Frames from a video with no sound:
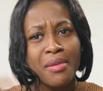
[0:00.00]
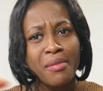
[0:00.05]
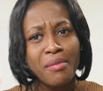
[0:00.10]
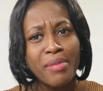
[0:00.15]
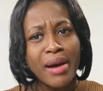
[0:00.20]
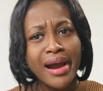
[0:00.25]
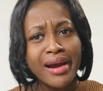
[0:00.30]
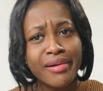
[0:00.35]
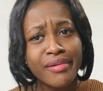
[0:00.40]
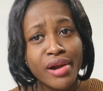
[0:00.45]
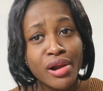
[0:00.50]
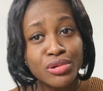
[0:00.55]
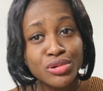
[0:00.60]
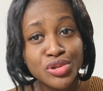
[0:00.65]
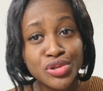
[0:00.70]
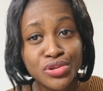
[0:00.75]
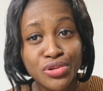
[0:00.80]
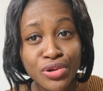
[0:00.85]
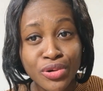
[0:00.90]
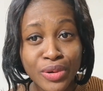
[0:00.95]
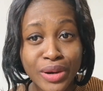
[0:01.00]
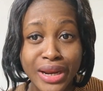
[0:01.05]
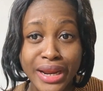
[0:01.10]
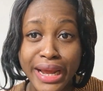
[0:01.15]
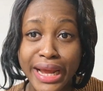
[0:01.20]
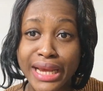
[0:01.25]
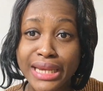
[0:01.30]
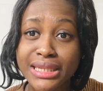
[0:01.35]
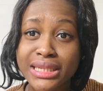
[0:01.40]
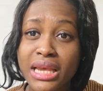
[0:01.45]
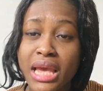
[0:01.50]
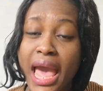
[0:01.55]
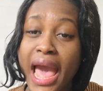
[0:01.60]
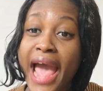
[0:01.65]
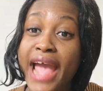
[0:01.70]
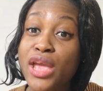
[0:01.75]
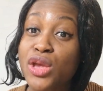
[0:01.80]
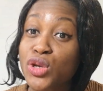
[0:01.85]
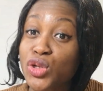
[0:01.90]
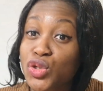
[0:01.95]
Background story, guys. I
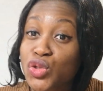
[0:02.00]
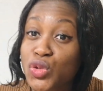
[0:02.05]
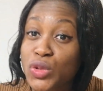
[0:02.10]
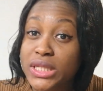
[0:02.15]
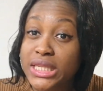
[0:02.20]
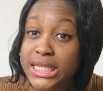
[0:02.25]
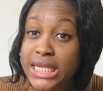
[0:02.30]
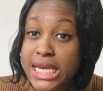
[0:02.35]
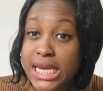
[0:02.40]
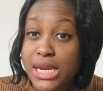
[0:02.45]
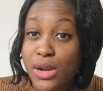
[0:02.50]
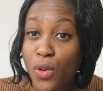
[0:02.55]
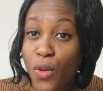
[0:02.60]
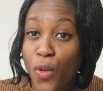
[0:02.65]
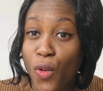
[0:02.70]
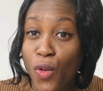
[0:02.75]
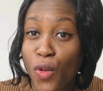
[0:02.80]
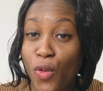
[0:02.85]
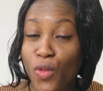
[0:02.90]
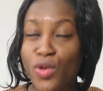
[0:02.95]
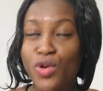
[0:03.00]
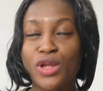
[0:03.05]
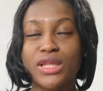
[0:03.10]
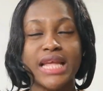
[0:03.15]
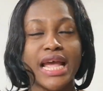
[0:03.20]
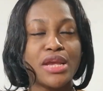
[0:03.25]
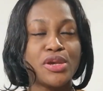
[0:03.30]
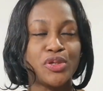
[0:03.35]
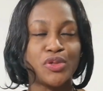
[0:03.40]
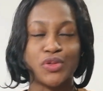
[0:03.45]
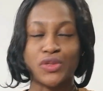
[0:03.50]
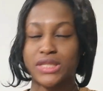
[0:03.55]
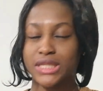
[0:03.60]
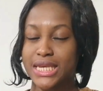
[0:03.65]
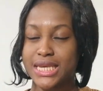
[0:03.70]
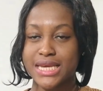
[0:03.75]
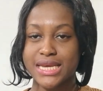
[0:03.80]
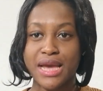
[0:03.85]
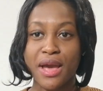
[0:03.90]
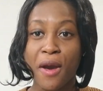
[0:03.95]
used to think, not I used to
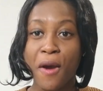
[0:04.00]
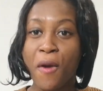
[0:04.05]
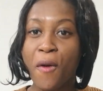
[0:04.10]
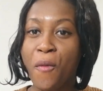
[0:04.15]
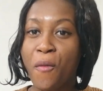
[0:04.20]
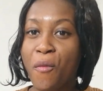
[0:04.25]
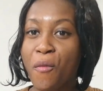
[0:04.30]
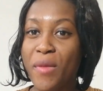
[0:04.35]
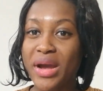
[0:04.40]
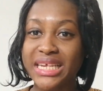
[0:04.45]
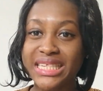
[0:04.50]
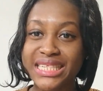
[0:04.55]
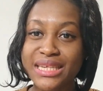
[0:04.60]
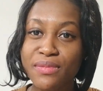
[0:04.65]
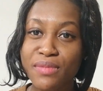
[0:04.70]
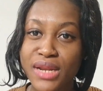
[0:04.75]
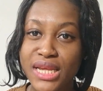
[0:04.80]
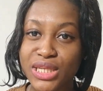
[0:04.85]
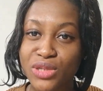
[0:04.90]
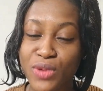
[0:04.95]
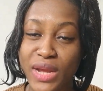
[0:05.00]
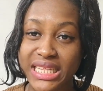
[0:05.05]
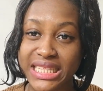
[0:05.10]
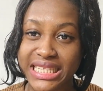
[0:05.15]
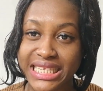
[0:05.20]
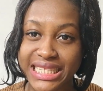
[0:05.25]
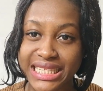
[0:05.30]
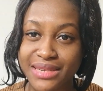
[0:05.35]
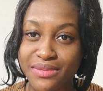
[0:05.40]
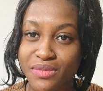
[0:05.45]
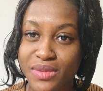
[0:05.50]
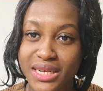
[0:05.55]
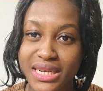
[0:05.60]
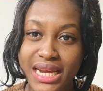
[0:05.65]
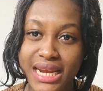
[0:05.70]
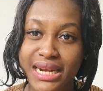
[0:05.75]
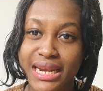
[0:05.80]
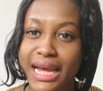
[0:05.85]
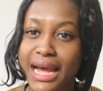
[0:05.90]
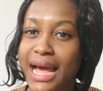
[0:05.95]
think, my siblings were teasing me
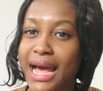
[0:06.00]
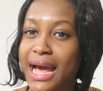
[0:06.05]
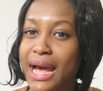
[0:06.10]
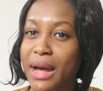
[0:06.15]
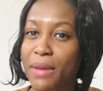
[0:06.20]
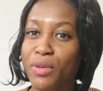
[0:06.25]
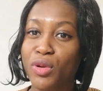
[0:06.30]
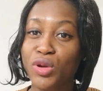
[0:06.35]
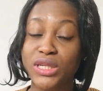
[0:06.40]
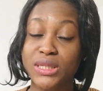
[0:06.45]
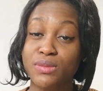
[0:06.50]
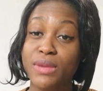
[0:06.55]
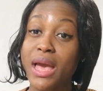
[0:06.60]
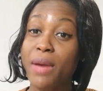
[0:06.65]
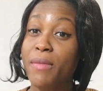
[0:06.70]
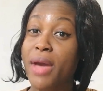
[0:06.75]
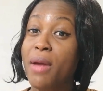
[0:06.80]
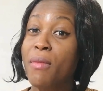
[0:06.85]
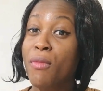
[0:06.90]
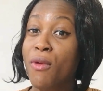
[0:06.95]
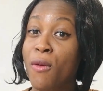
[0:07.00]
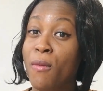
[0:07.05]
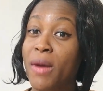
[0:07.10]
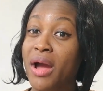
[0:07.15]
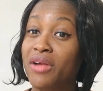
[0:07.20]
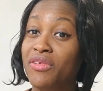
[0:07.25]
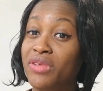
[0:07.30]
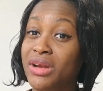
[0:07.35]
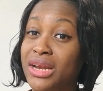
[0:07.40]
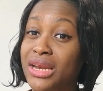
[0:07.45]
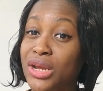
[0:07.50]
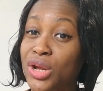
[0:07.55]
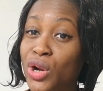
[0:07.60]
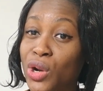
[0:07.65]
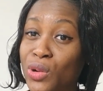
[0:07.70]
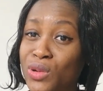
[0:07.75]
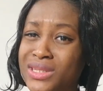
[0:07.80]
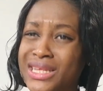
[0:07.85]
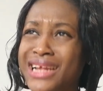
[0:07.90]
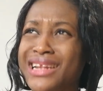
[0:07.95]
then that because me and my mom are really
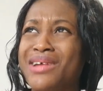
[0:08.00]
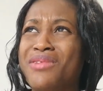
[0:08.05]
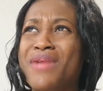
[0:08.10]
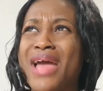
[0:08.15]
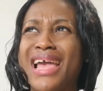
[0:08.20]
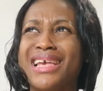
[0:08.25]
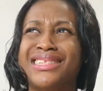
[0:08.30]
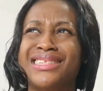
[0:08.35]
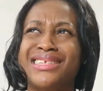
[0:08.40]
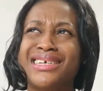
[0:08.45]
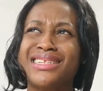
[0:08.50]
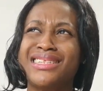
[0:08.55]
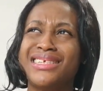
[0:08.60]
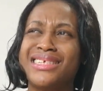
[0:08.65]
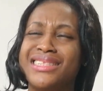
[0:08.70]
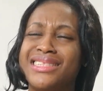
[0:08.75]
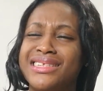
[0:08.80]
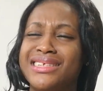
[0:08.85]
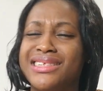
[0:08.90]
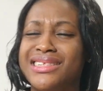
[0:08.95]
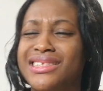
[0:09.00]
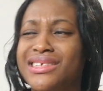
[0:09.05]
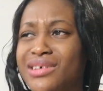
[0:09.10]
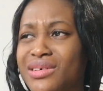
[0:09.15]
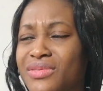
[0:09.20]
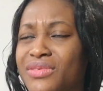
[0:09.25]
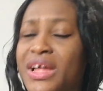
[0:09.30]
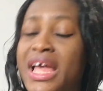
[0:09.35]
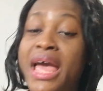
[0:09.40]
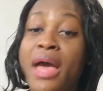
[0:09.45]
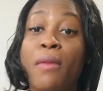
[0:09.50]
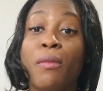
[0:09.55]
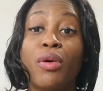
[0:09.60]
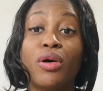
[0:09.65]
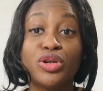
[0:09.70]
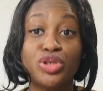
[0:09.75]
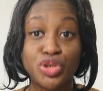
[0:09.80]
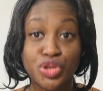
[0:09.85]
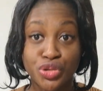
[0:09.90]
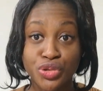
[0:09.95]
close, like the way I say this thing, so
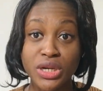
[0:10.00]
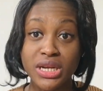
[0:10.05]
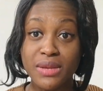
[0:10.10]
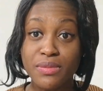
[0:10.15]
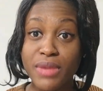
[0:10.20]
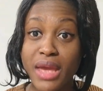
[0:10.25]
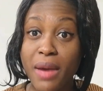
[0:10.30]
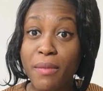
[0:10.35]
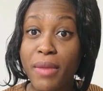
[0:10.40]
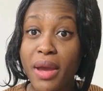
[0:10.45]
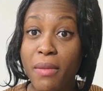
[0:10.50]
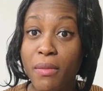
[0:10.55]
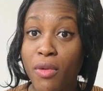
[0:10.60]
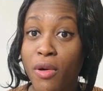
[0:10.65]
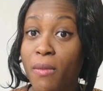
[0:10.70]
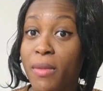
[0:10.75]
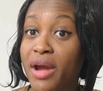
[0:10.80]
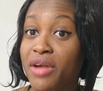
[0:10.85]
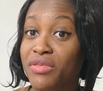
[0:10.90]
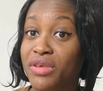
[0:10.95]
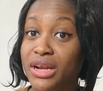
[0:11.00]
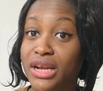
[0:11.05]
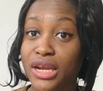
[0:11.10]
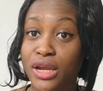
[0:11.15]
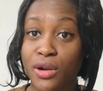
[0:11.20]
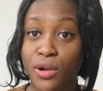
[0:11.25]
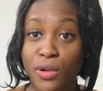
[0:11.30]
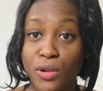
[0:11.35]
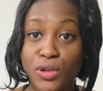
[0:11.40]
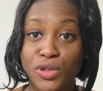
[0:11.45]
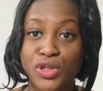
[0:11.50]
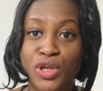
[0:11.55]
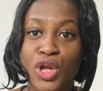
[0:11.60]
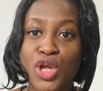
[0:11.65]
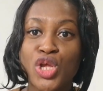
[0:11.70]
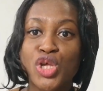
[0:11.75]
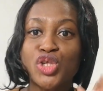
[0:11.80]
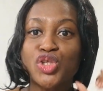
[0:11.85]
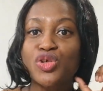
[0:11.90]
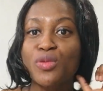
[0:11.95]
but truly me and my mom are really close.
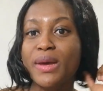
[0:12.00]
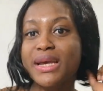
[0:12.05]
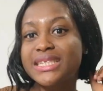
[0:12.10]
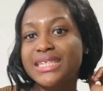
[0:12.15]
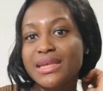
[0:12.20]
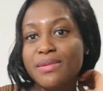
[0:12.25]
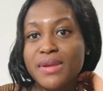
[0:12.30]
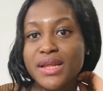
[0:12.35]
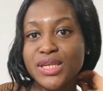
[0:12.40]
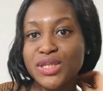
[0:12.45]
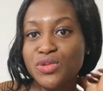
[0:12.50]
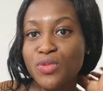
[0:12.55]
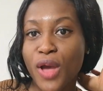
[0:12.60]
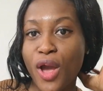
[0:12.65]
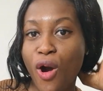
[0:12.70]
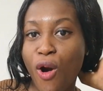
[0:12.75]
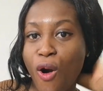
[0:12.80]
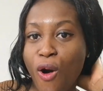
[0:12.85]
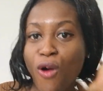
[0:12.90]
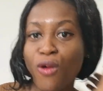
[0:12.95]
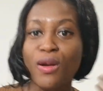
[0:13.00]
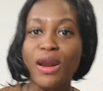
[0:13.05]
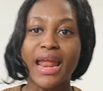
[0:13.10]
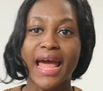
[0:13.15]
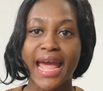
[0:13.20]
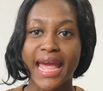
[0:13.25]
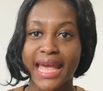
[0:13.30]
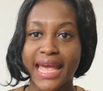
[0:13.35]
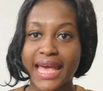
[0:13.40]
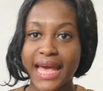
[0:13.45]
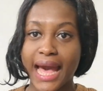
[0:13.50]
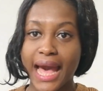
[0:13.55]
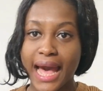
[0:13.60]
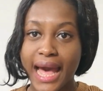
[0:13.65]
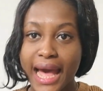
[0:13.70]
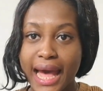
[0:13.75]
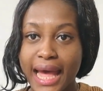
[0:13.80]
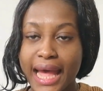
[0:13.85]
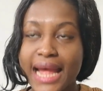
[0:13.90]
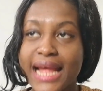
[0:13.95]
So my siblings were all like,
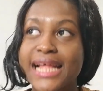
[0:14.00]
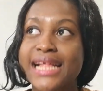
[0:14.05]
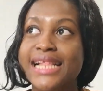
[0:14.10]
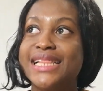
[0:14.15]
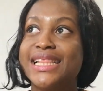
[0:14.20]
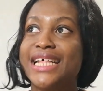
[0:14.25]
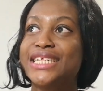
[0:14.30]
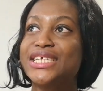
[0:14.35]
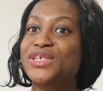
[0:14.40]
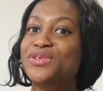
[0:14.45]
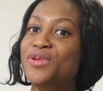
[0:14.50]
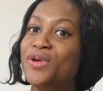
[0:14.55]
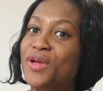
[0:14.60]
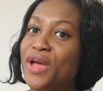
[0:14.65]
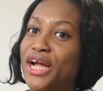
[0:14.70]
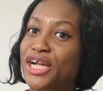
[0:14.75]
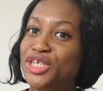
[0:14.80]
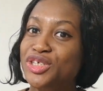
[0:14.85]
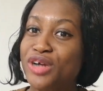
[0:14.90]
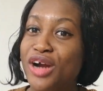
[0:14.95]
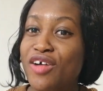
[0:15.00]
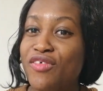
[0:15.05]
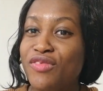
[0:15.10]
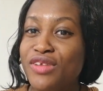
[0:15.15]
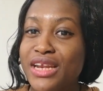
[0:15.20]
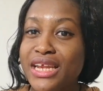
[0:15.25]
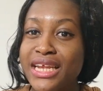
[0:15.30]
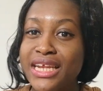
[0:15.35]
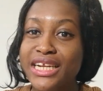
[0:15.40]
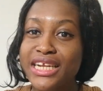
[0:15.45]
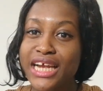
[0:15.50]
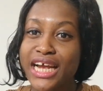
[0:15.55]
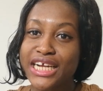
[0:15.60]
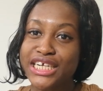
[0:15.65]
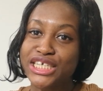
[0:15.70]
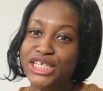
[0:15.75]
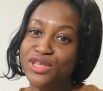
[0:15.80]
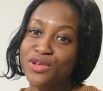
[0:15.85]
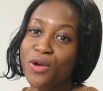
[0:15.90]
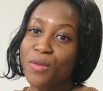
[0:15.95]
that this one you are traveling and
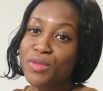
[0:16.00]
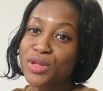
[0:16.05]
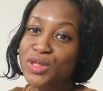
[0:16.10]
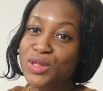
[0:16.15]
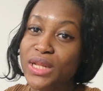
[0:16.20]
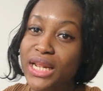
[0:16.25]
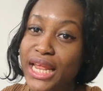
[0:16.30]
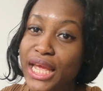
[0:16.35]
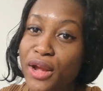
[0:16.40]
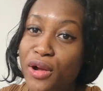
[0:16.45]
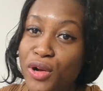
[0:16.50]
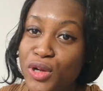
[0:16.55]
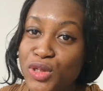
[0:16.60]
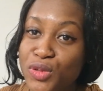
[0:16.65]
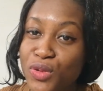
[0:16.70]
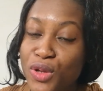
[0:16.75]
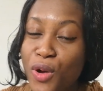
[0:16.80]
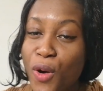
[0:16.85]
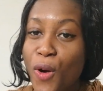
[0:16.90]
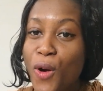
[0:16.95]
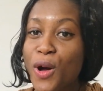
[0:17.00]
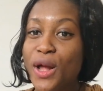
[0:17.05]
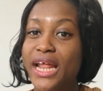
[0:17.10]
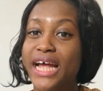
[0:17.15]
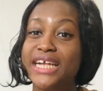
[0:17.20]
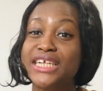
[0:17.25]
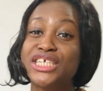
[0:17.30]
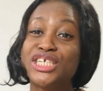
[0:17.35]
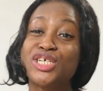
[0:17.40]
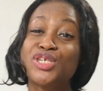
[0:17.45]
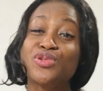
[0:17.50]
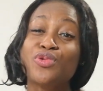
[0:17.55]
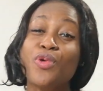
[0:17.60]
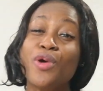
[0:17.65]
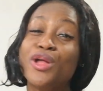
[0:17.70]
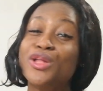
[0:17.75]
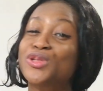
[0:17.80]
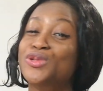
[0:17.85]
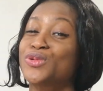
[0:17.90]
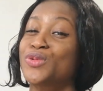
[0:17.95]
she's coming to Lagos with all that, she's
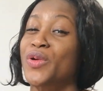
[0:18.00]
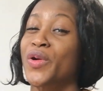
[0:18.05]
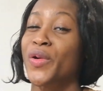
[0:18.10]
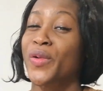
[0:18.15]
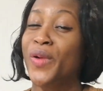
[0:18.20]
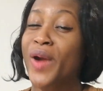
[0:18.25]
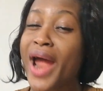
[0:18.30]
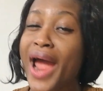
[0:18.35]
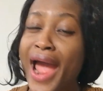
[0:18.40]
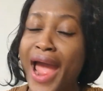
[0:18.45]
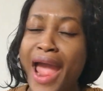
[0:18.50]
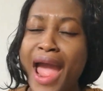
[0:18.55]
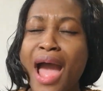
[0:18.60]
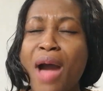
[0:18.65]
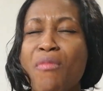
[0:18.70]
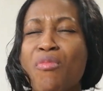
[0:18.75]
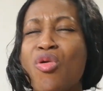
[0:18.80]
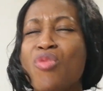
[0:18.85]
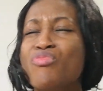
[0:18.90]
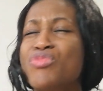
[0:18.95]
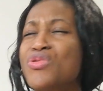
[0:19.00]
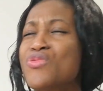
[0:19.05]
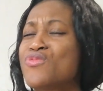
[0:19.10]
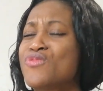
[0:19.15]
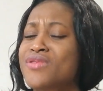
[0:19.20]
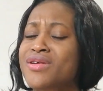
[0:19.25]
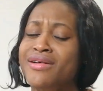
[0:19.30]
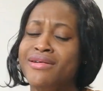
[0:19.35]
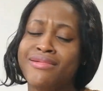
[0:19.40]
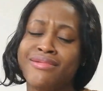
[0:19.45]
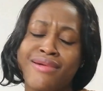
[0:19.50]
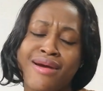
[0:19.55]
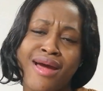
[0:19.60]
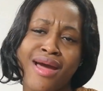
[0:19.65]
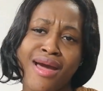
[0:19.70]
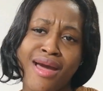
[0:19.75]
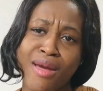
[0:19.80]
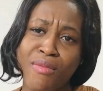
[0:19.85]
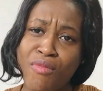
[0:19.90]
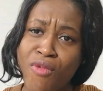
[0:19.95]
going to cry, mommy will
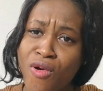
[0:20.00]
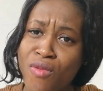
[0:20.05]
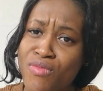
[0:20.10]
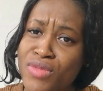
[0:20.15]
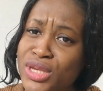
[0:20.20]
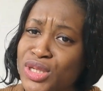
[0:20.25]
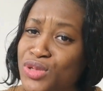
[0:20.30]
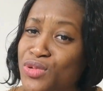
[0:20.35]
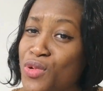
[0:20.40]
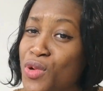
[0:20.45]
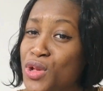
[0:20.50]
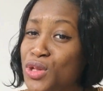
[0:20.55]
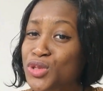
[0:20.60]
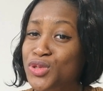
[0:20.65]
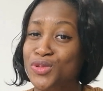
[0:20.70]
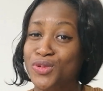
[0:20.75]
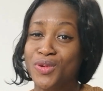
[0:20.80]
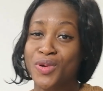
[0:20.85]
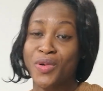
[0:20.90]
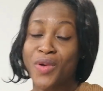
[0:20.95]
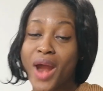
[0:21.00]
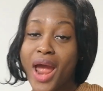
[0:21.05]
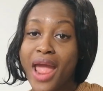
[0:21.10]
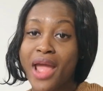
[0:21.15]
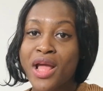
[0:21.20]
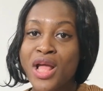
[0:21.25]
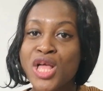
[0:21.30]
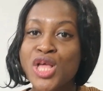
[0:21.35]
cry, mommy is going to cry.